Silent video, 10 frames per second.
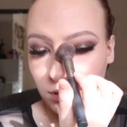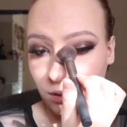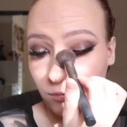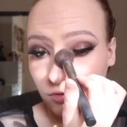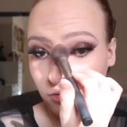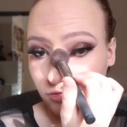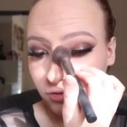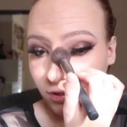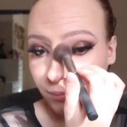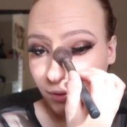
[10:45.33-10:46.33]
I'm also just
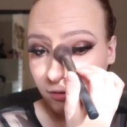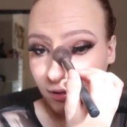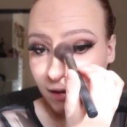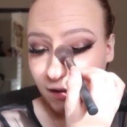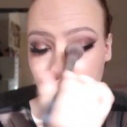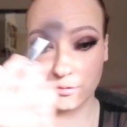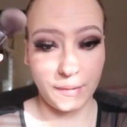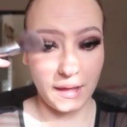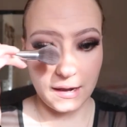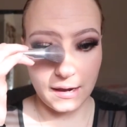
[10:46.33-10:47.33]
going to put a tiny little
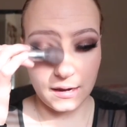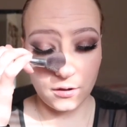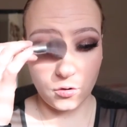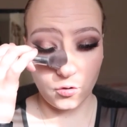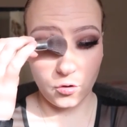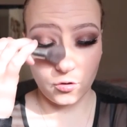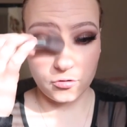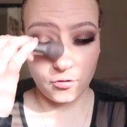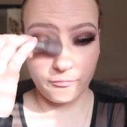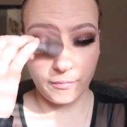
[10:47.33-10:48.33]
bit in the inner corners
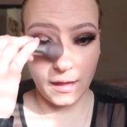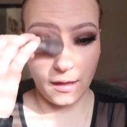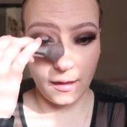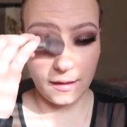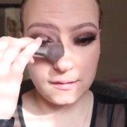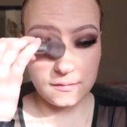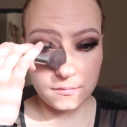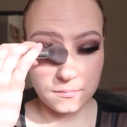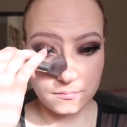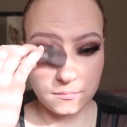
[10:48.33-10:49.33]
of my eyes.
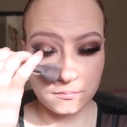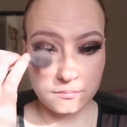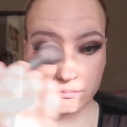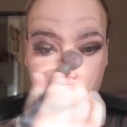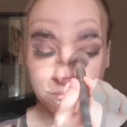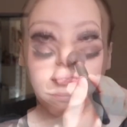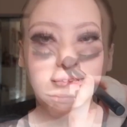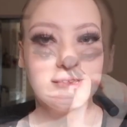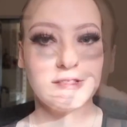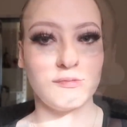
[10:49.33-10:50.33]
For my
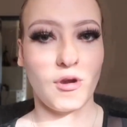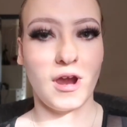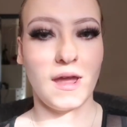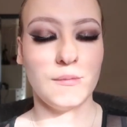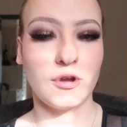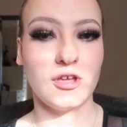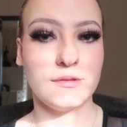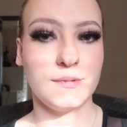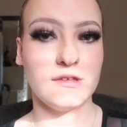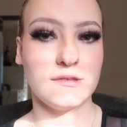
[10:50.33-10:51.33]
setting spray, I'm going to
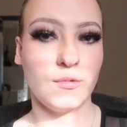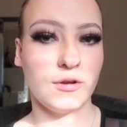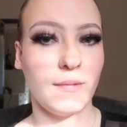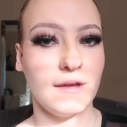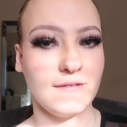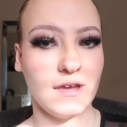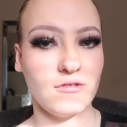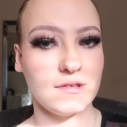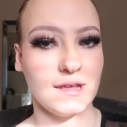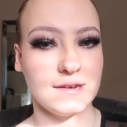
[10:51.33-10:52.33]
be using one of my
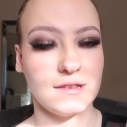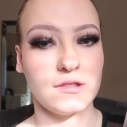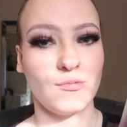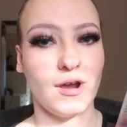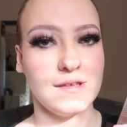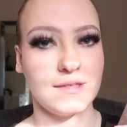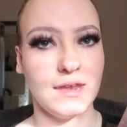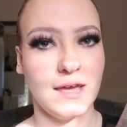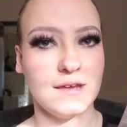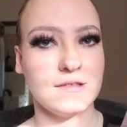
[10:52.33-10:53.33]
favourite setting sprays, and
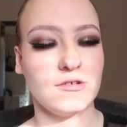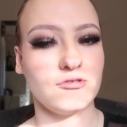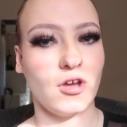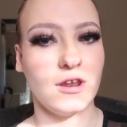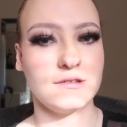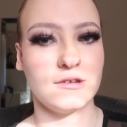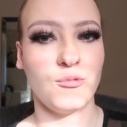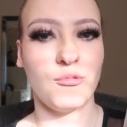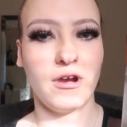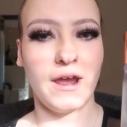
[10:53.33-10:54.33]
that is the Charlotte
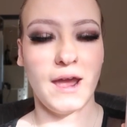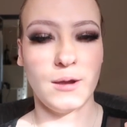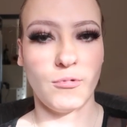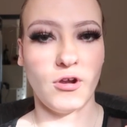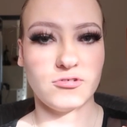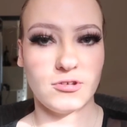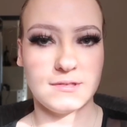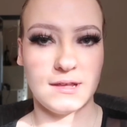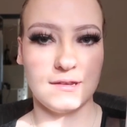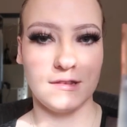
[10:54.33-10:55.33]
Tilbury Airbrush
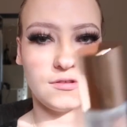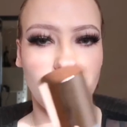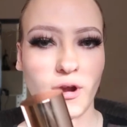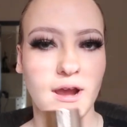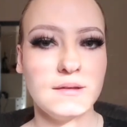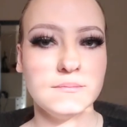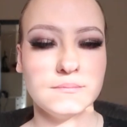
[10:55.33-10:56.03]
Setting Spray.